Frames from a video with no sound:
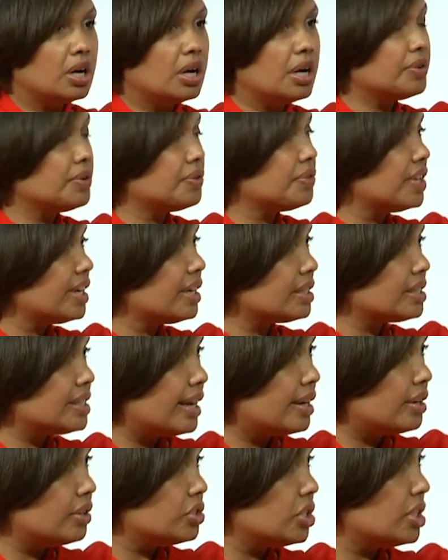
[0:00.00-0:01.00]
other things
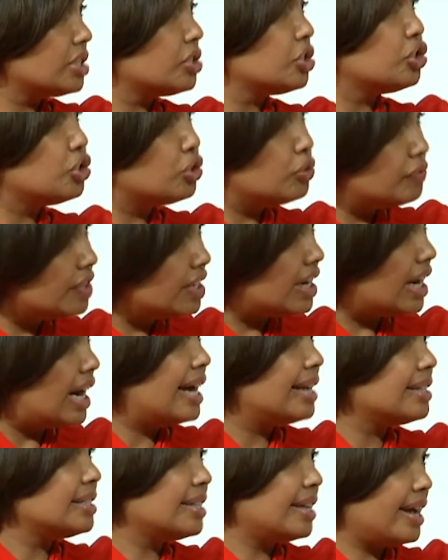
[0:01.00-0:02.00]
that are just you've
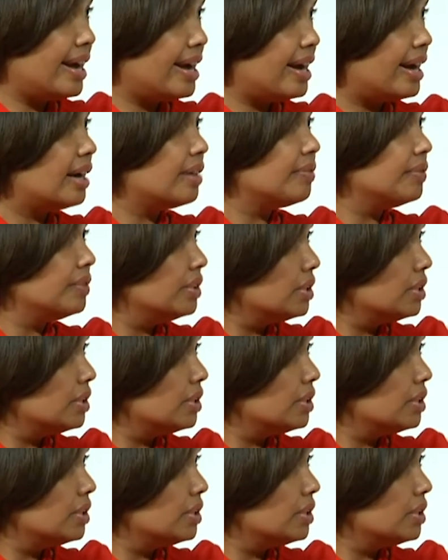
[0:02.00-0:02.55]
got to have.